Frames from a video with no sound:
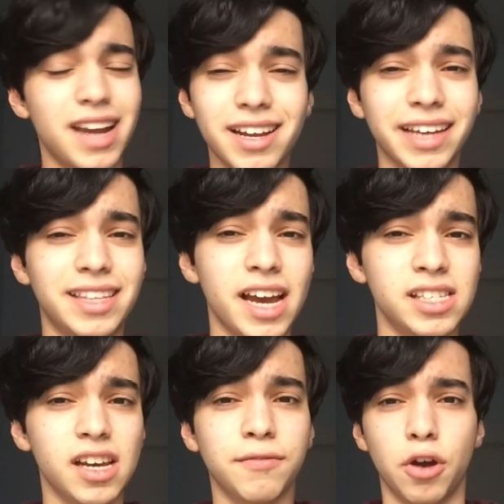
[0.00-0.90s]
not like the
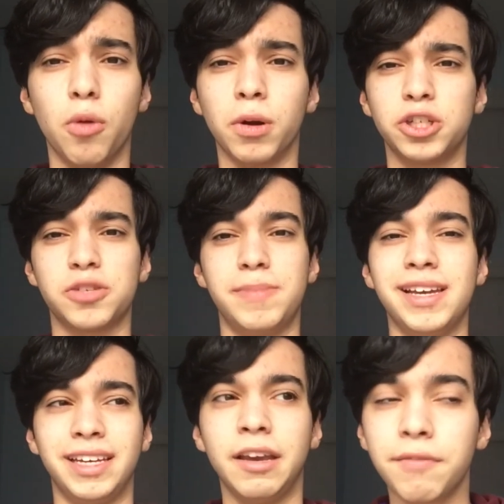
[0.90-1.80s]
idea of Goldberg just
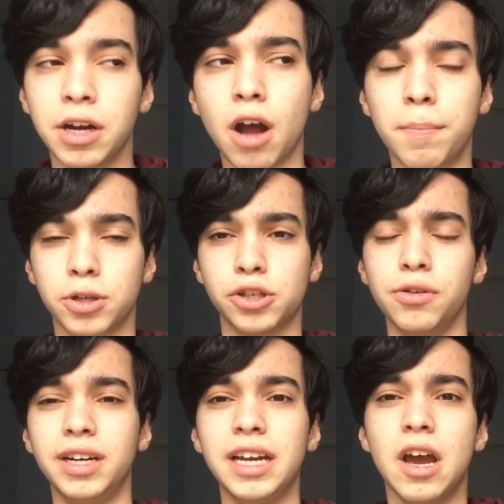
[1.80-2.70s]
being given an
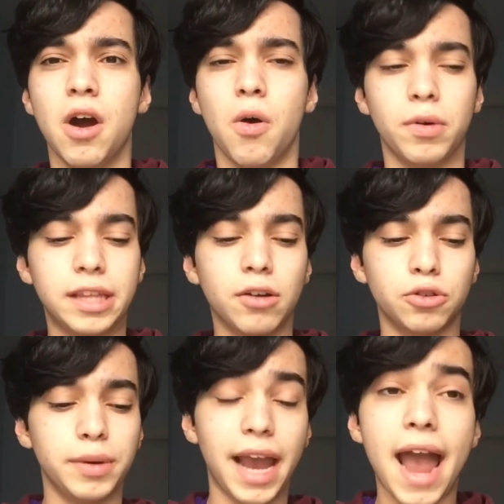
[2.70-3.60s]
opportunity without
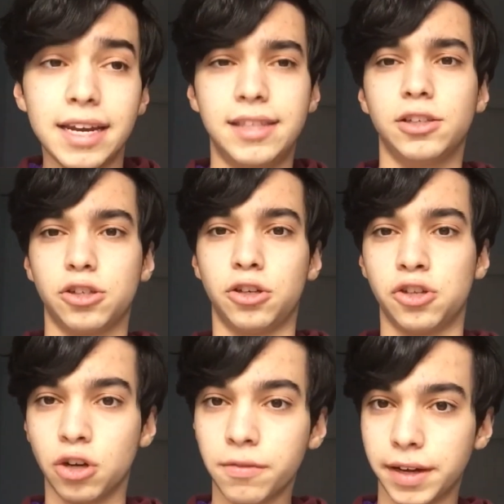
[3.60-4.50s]
doing anything to
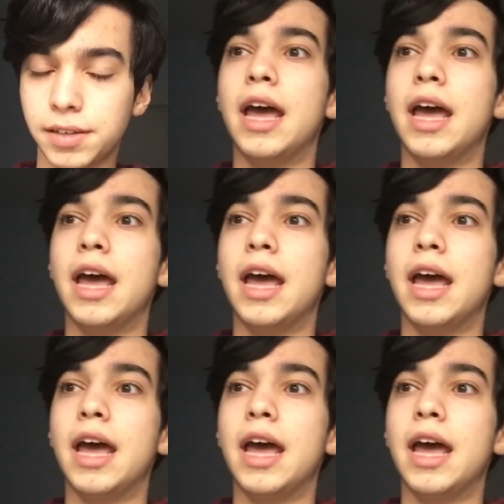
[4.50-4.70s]
deserve it.